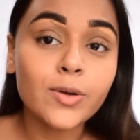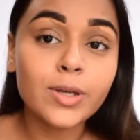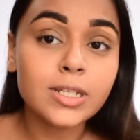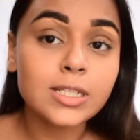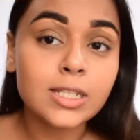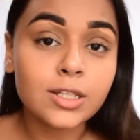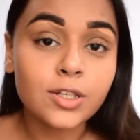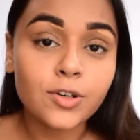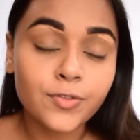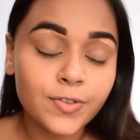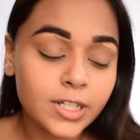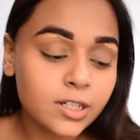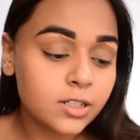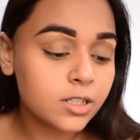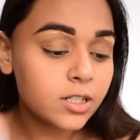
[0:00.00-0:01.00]
can take your
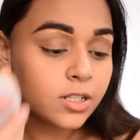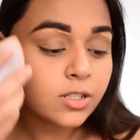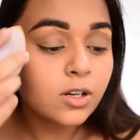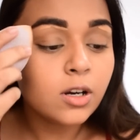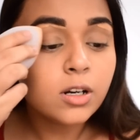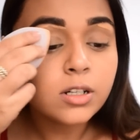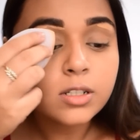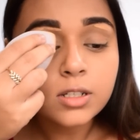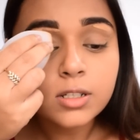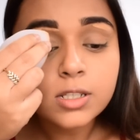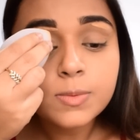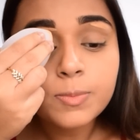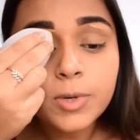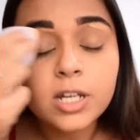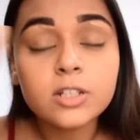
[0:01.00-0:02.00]
fingers or take a
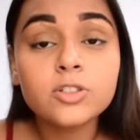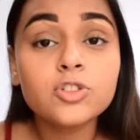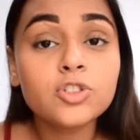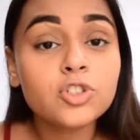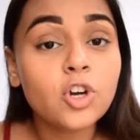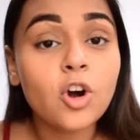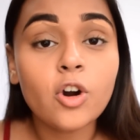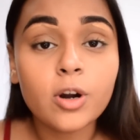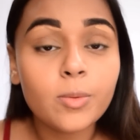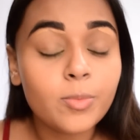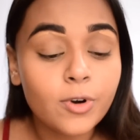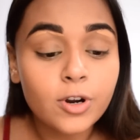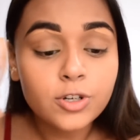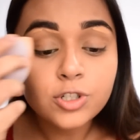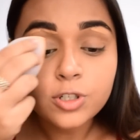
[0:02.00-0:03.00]
sponge or a
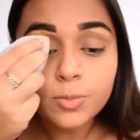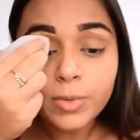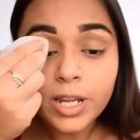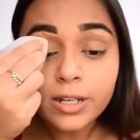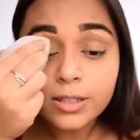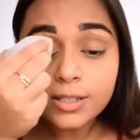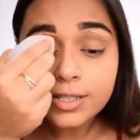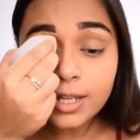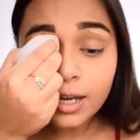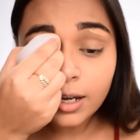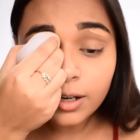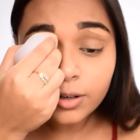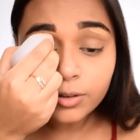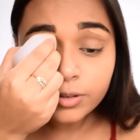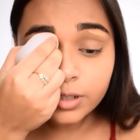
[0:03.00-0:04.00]
brush to blend this
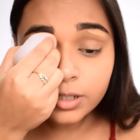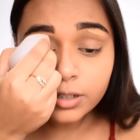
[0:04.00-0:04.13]
out.